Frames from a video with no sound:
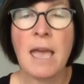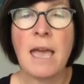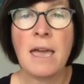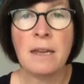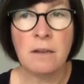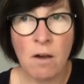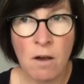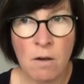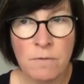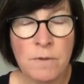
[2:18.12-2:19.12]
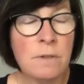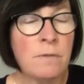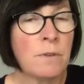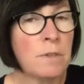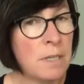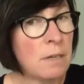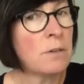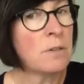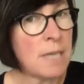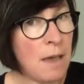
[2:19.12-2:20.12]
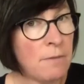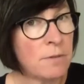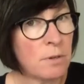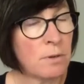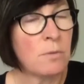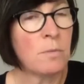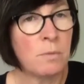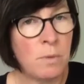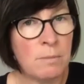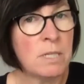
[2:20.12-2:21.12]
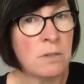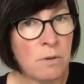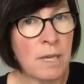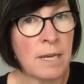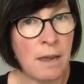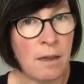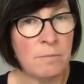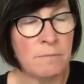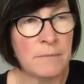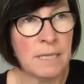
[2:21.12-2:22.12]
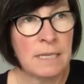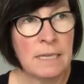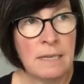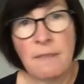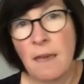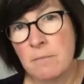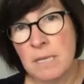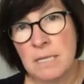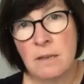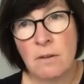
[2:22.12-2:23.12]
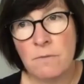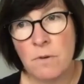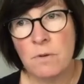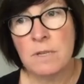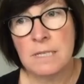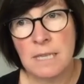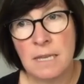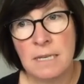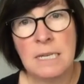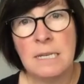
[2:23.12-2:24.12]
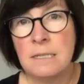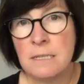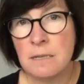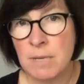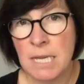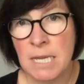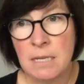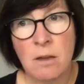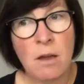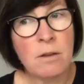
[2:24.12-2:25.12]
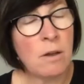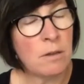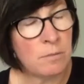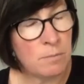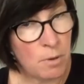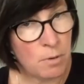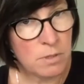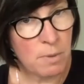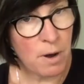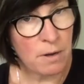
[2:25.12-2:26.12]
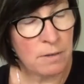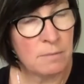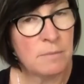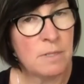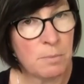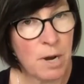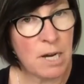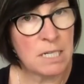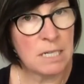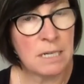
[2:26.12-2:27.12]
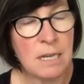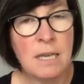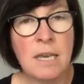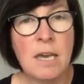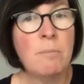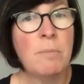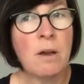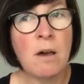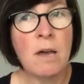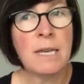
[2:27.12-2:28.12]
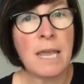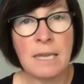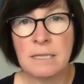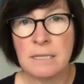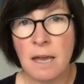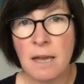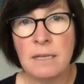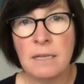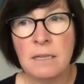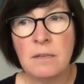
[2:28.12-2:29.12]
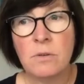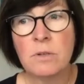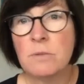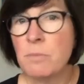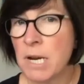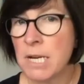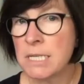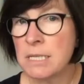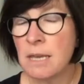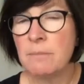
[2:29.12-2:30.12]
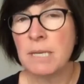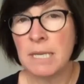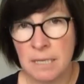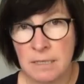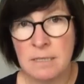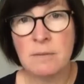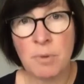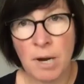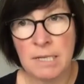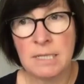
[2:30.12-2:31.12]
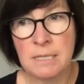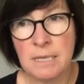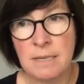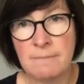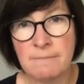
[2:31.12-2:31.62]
and often for years after when women don't get help. That means our focus then needs to be not on postpartum depression, but on anxiety or depression that begins in pregnancy.